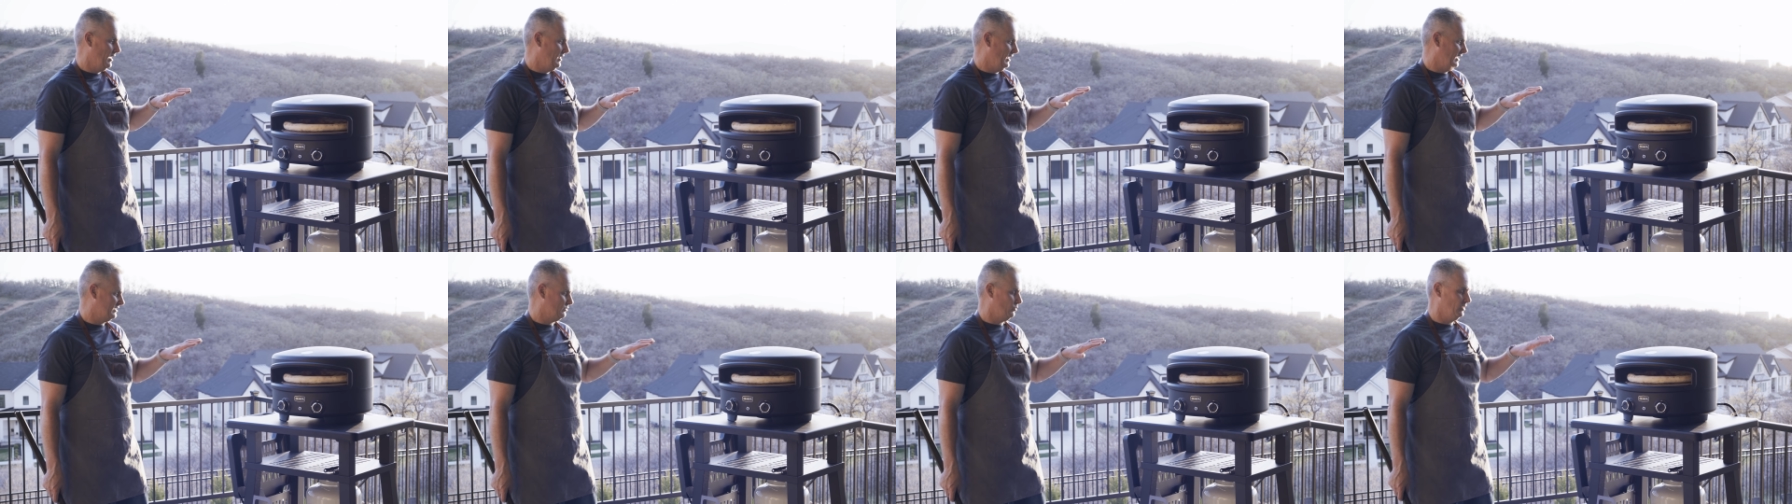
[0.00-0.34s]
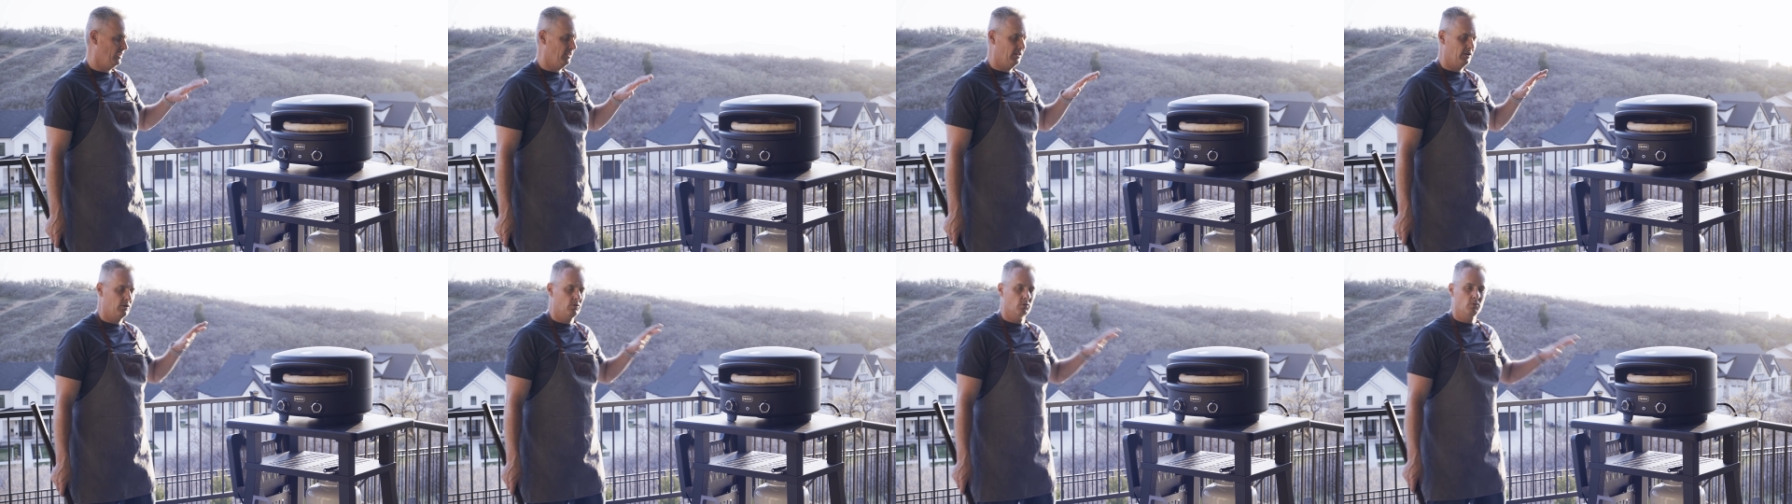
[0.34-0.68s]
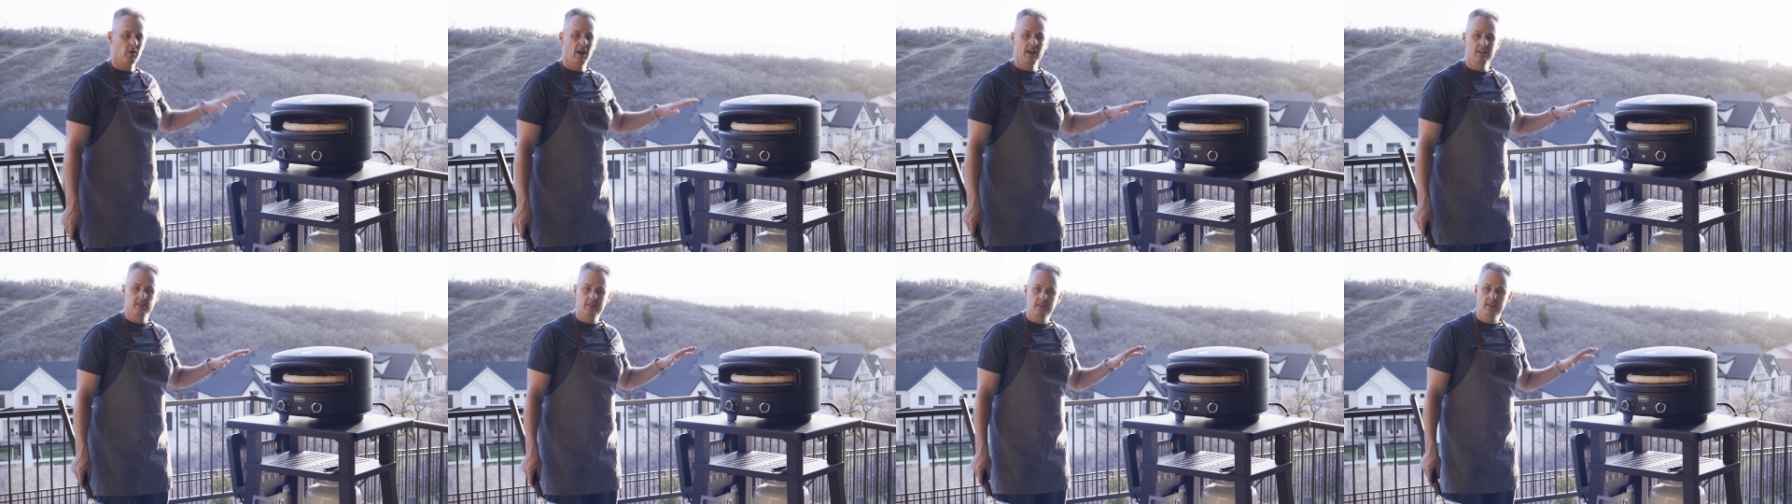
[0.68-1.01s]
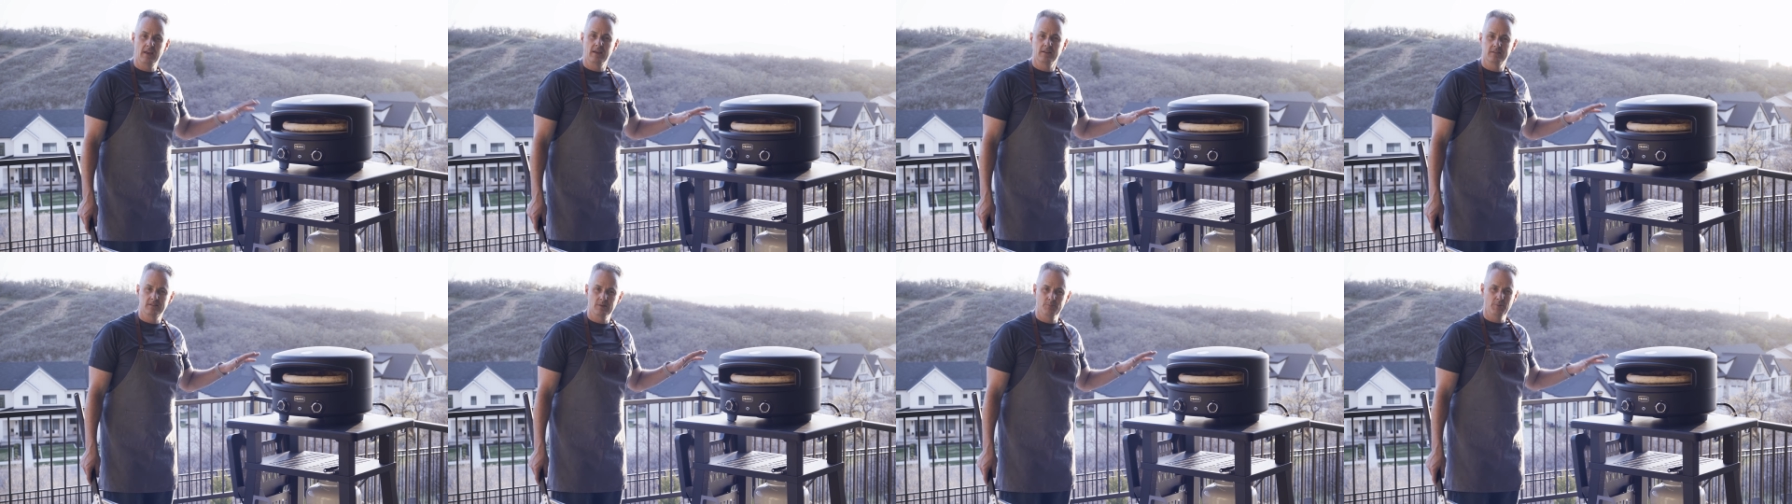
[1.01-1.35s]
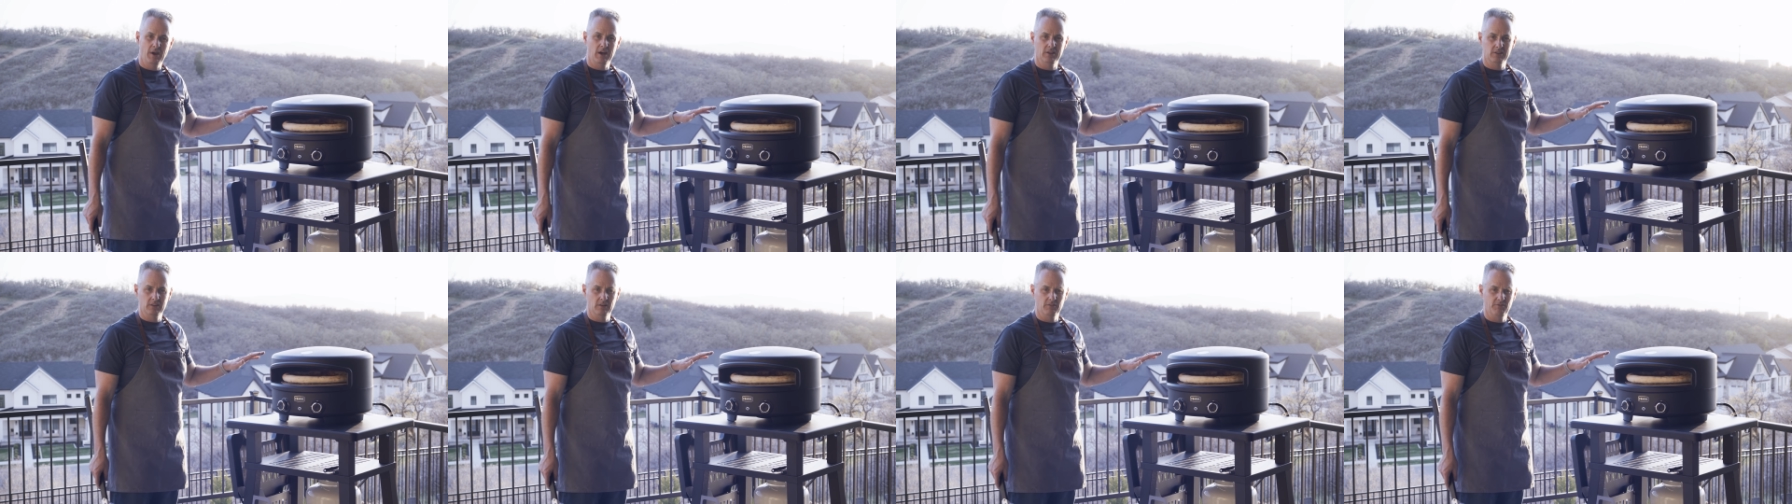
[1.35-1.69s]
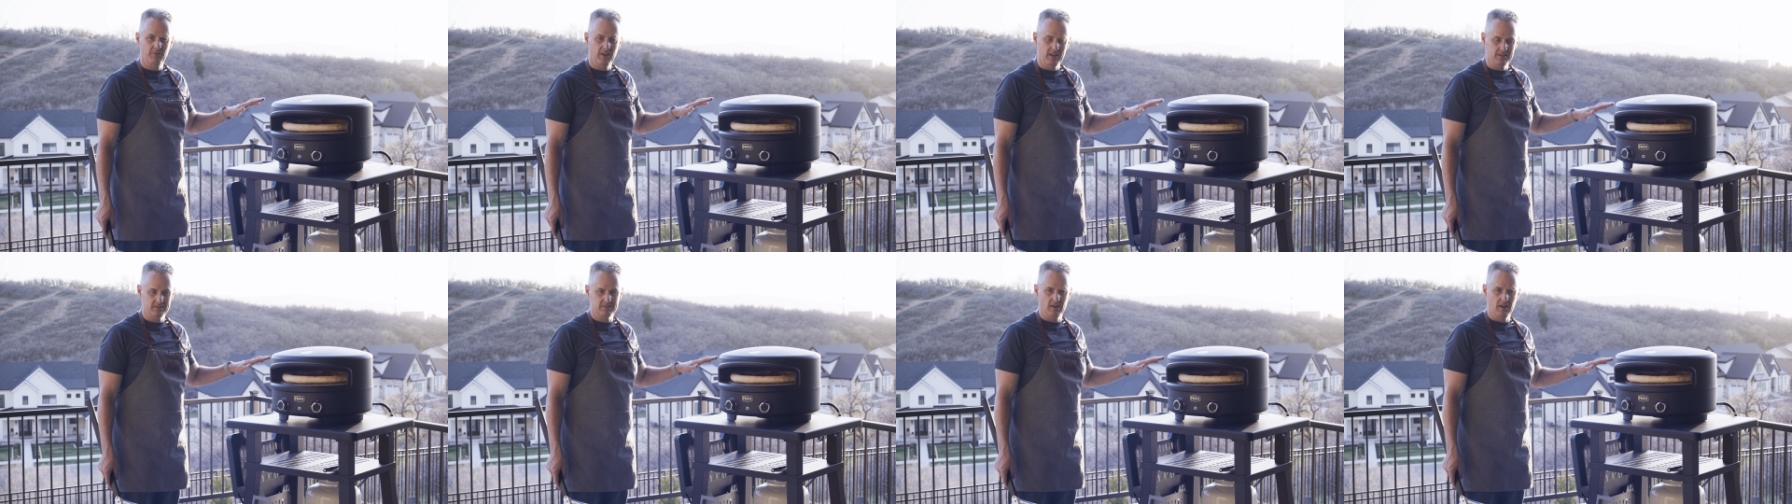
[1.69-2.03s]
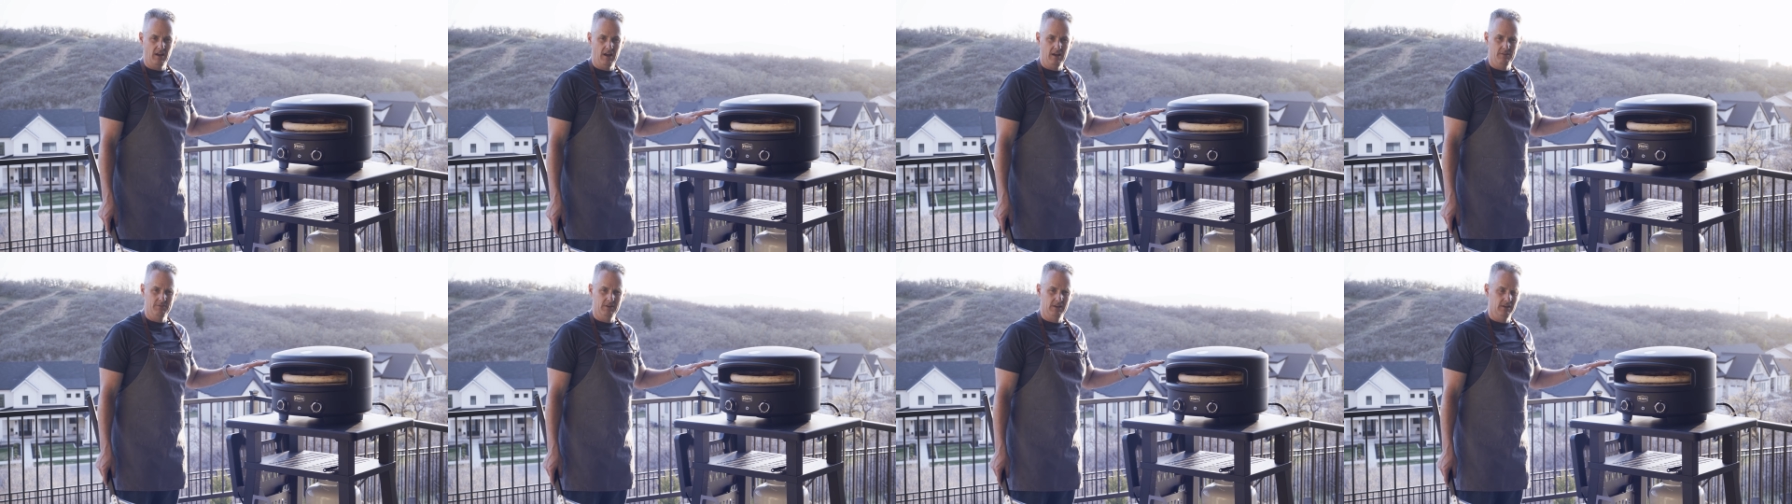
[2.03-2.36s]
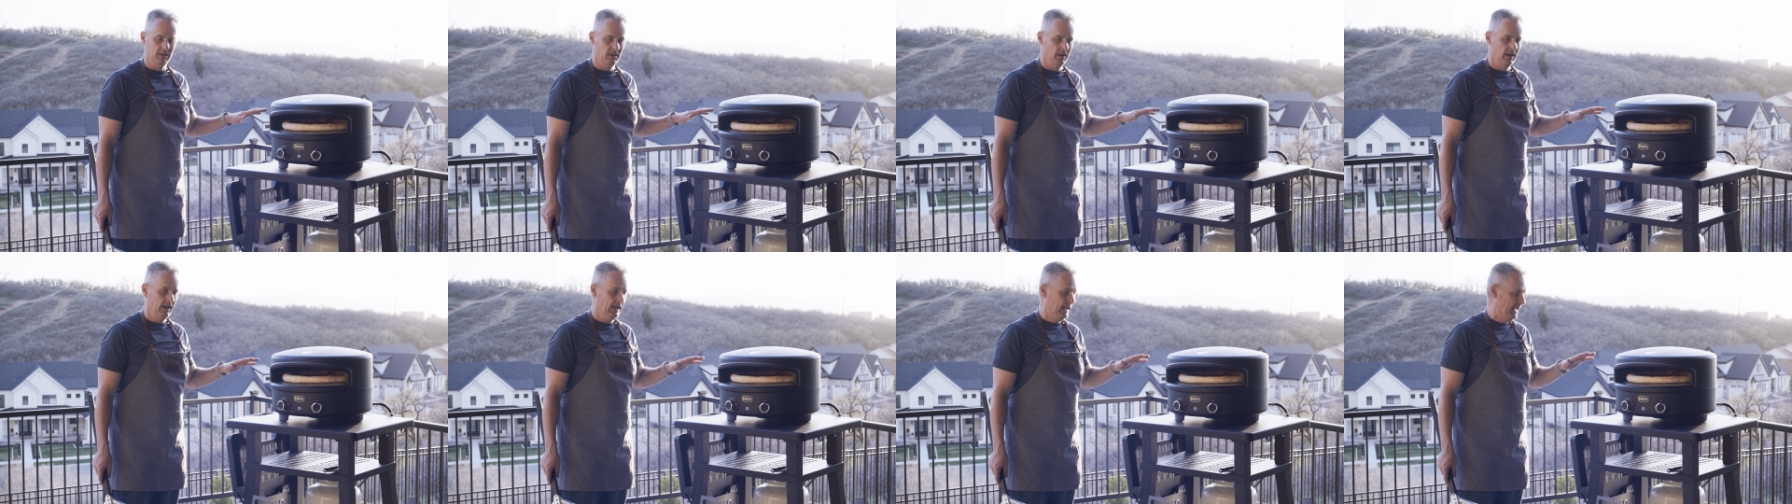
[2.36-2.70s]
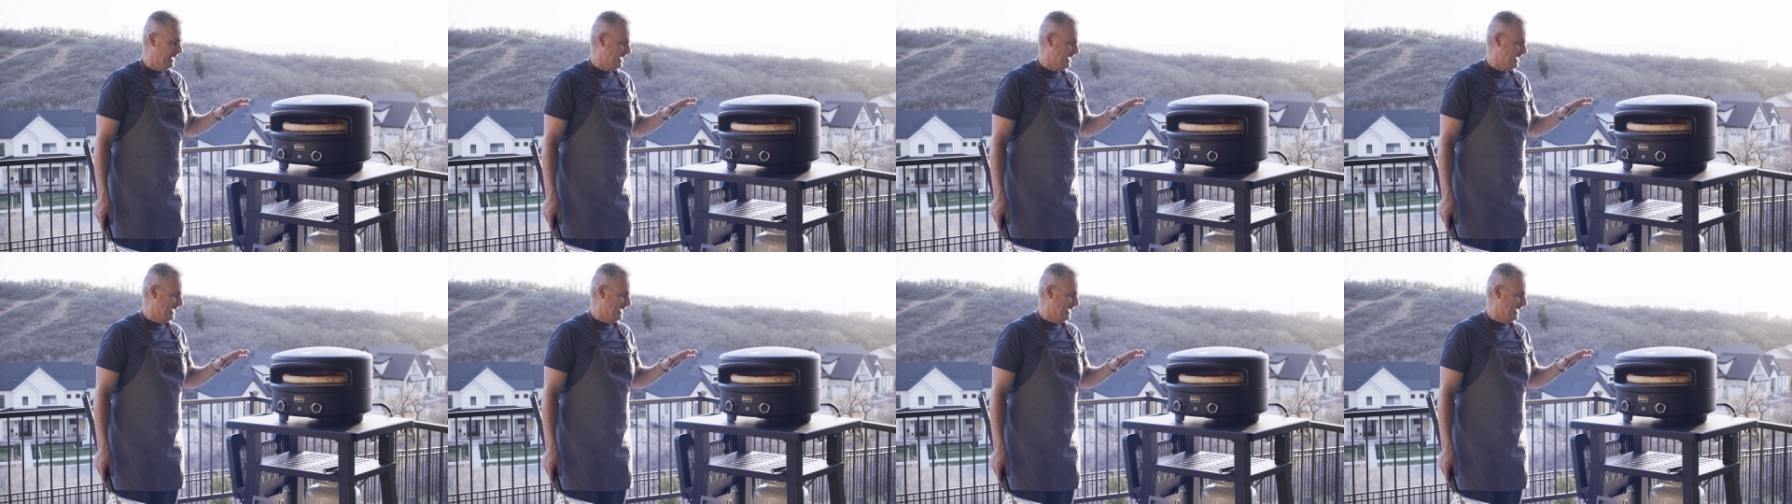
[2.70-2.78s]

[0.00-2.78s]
That's one of the great things about the Festa oven,